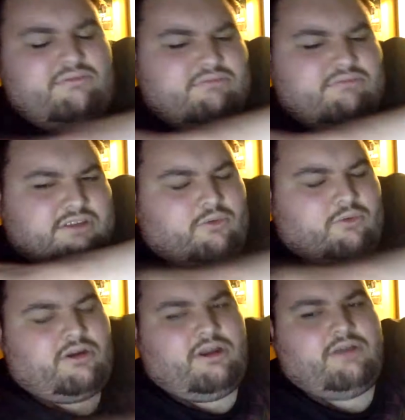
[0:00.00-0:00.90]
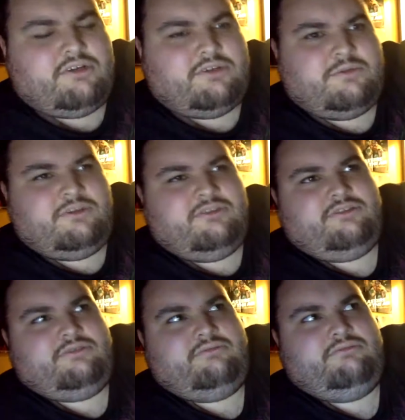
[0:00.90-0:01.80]
does a workout regimen,
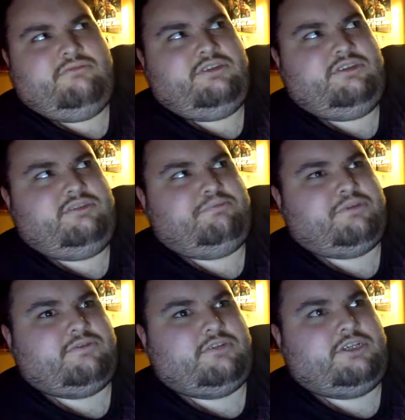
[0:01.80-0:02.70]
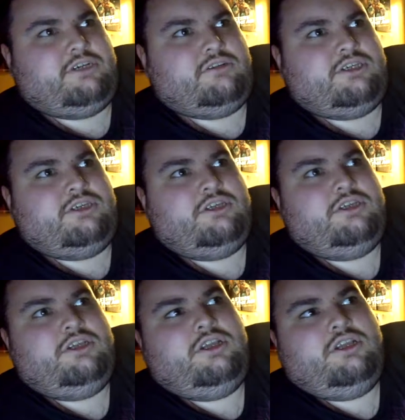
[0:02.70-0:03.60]
so he's perfectly healthy.
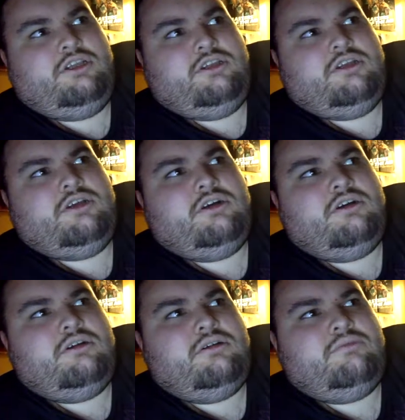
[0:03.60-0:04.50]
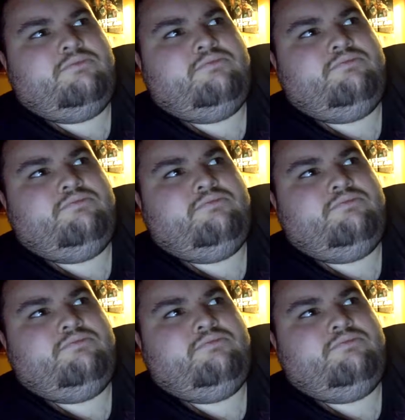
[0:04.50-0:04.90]
I